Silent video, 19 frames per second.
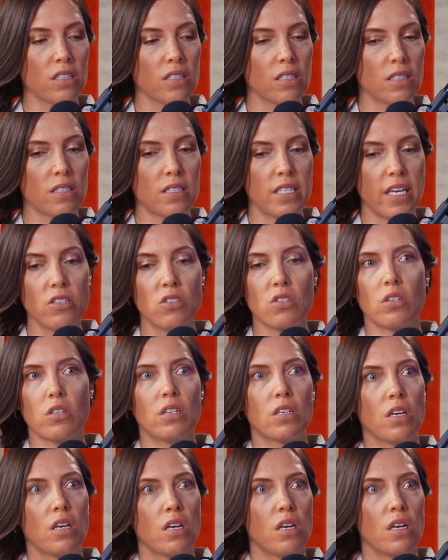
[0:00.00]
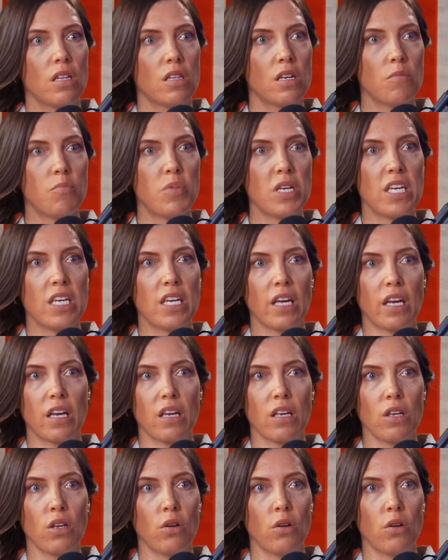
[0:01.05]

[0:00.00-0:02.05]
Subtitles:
censored. They're being,